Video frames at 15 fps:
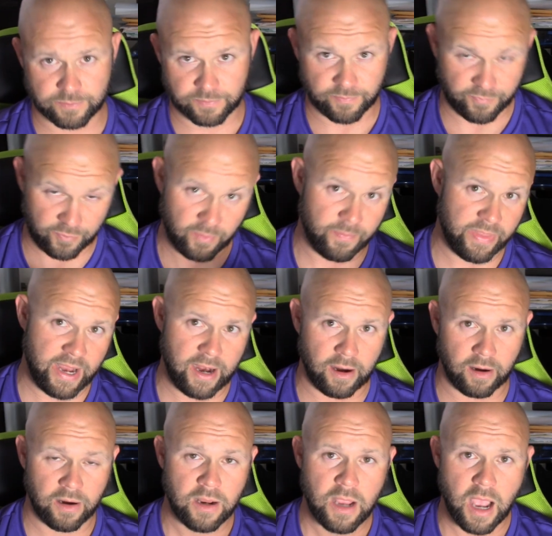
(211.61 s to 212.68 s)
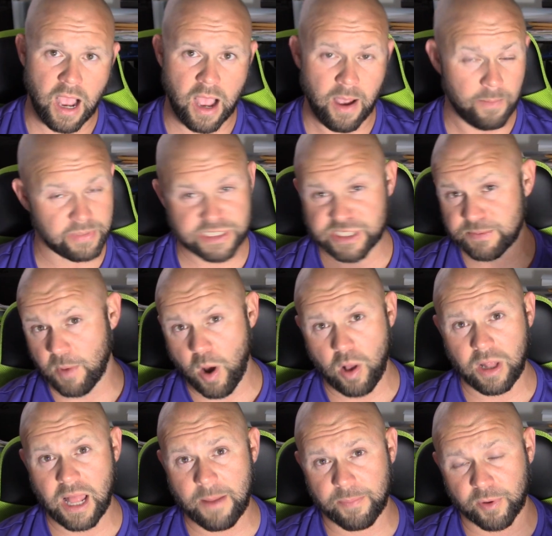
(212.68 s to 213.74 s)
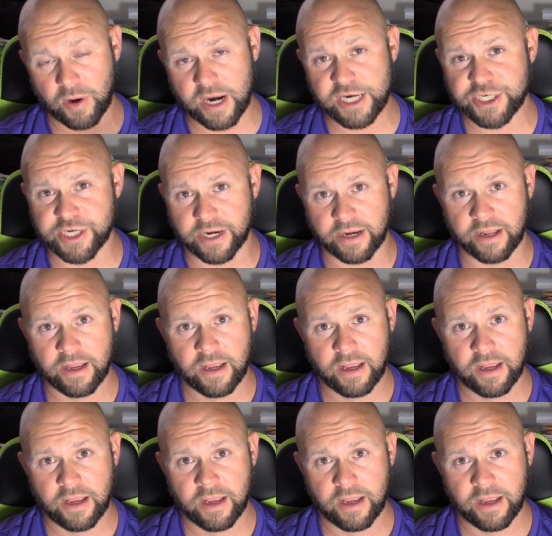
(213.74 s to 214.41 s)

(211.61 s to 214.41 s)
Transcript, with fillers: from there. I'm a small operation.